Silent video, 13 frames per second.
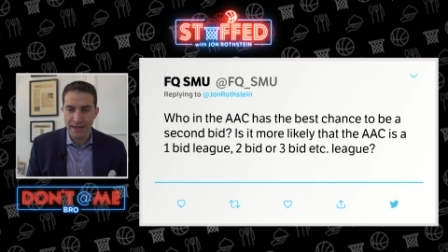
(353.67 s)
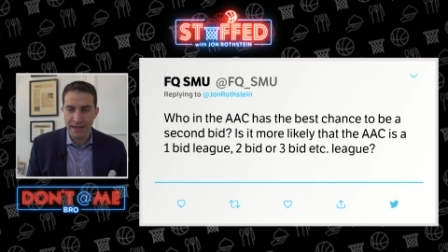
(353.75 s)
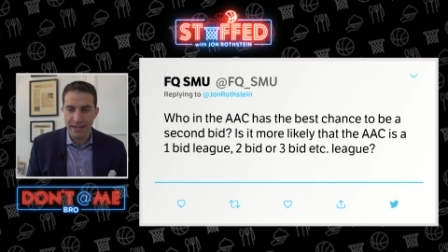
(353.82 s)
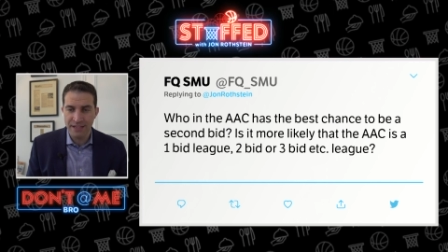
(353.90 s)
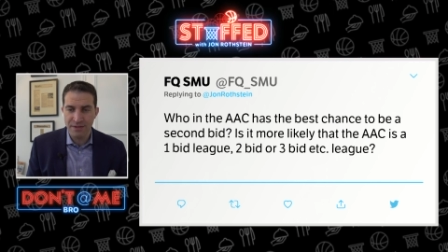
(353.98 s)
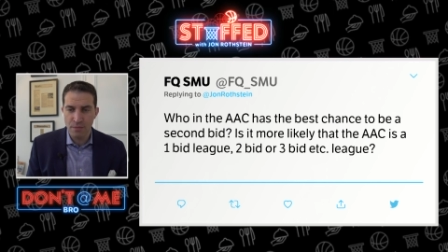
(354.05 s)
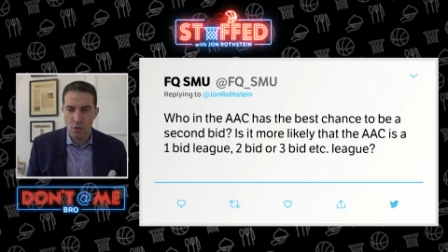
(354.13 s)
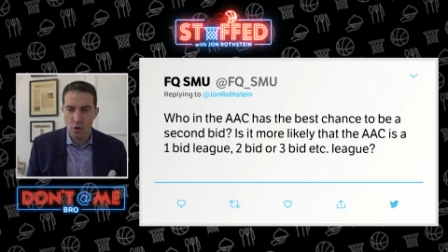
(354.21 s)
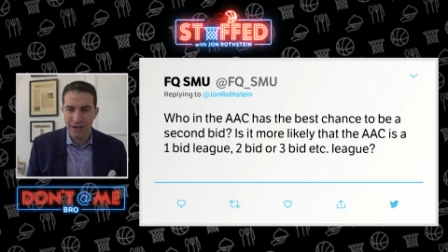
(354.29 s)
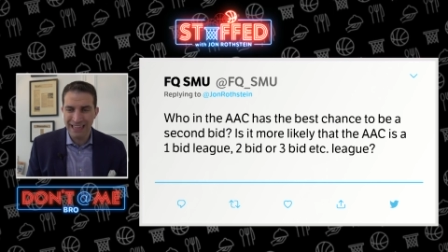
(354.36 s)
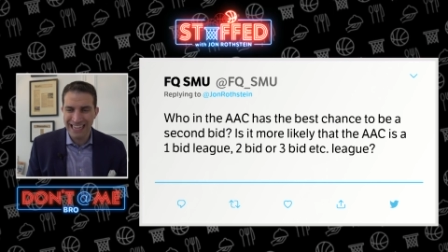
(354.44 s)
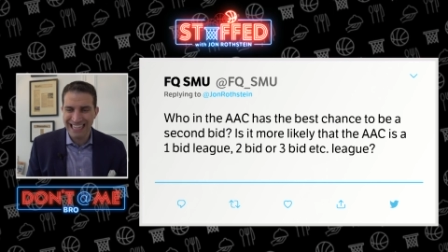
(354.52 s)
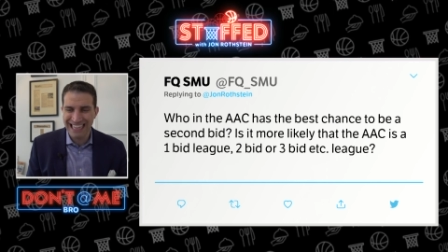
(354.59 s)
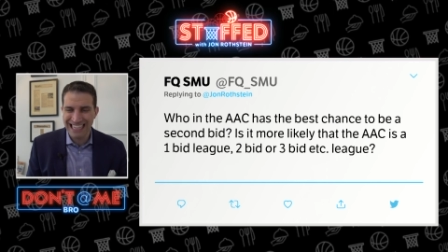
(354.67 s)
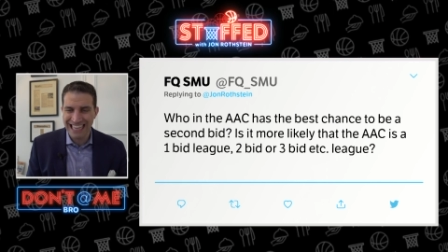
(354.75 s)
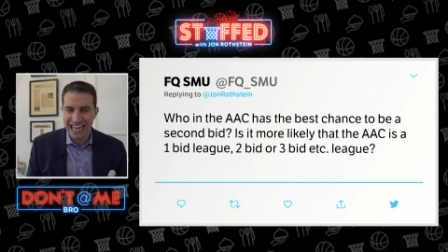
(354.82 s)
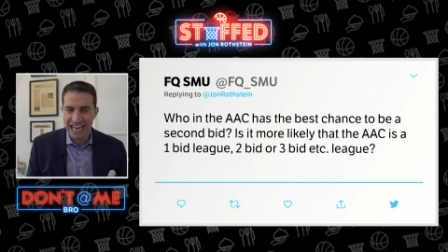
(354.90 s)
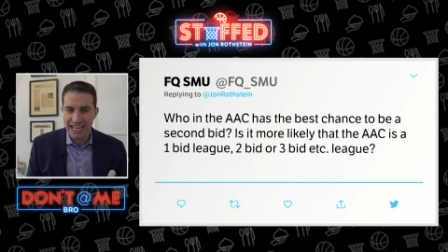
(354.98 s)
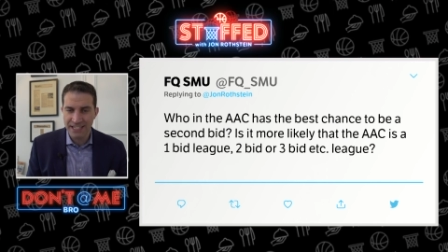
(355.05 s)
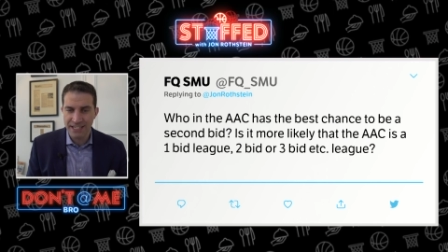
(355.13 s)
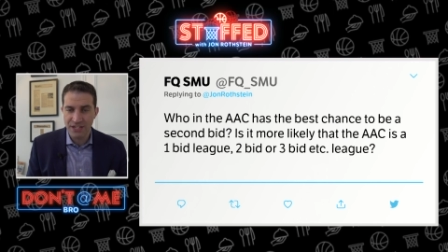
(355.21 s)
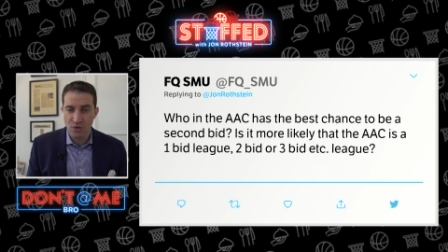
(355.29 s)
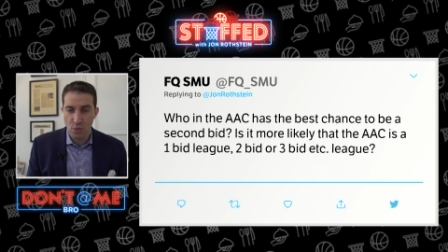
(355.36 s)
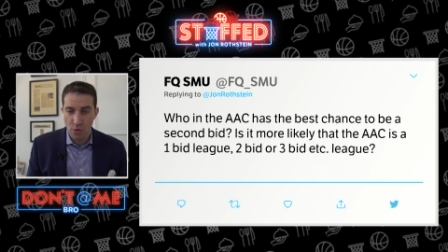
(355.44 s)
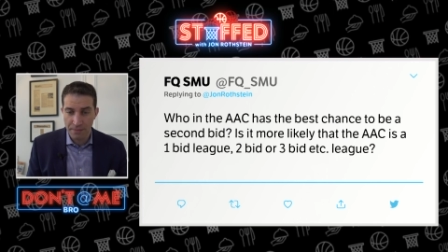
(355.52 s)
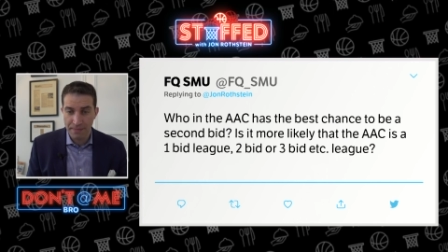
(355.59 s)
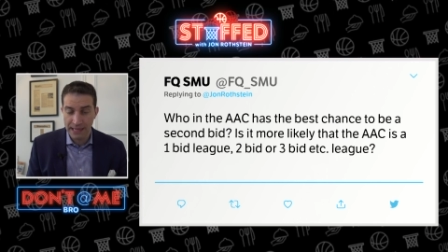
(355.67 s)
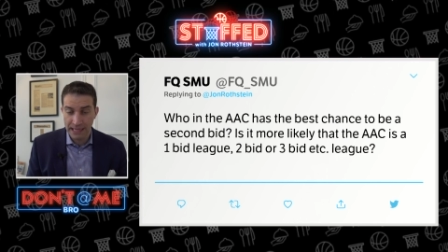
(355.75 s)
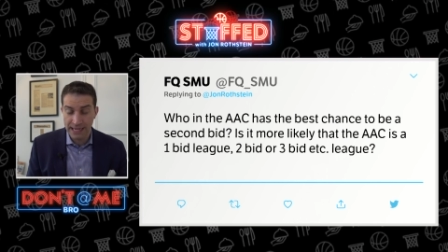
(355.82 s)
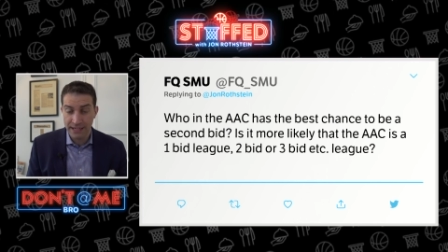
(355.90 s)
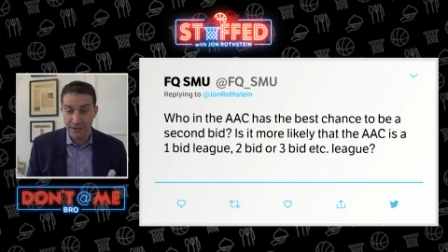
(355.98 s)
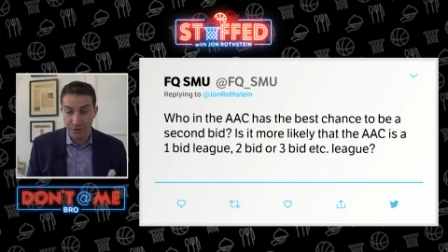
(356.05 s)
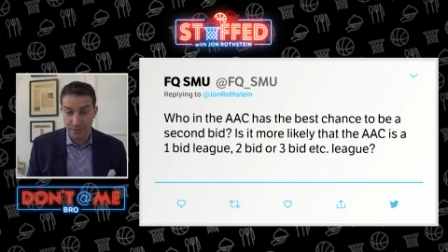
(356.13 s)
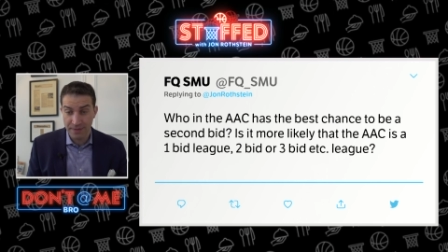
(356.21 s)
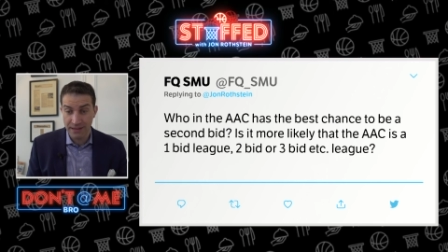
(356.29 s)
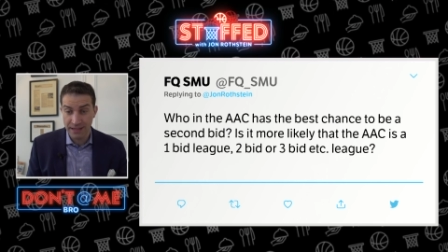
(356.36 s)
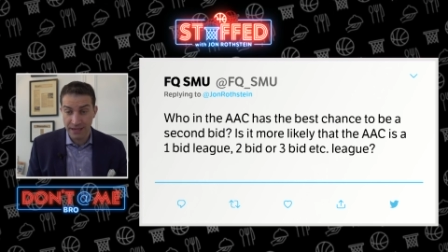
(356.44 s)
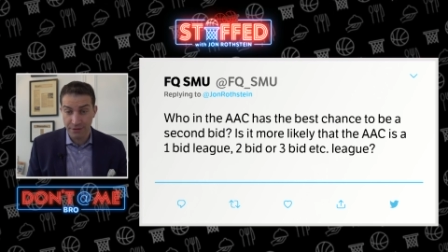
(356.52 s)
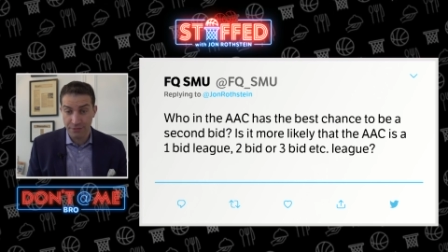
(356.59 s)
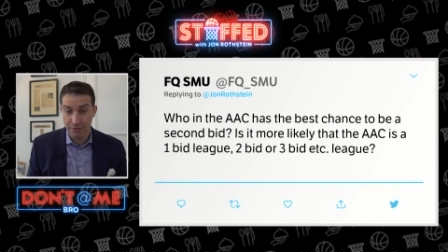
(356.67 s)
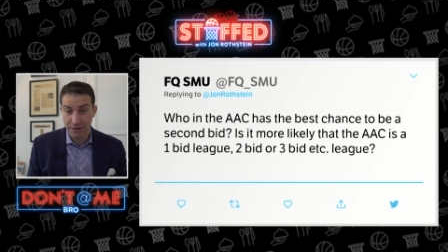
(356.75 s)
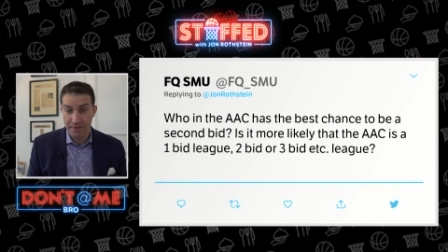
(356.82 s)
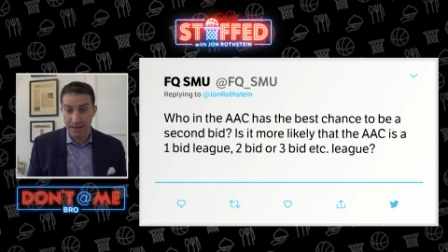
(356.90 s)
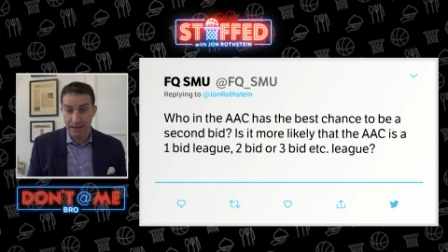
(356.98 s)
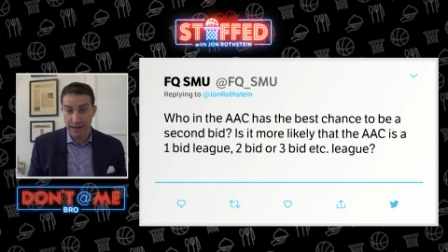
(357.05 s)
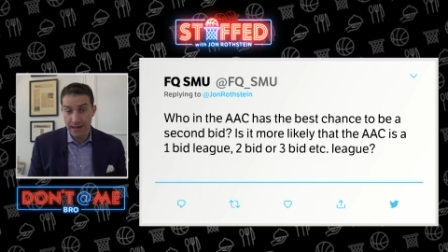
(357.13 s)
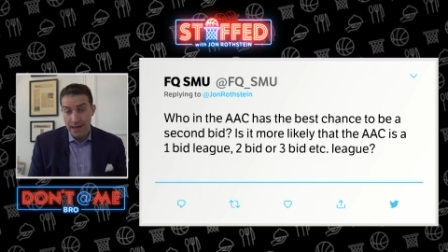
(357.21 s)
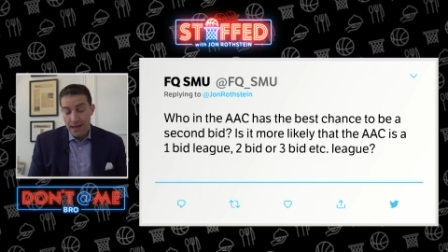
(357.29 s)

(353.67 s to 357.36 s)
It is more likely that the AAC is a 1-bid league, 2-bid league, or 3-bid league.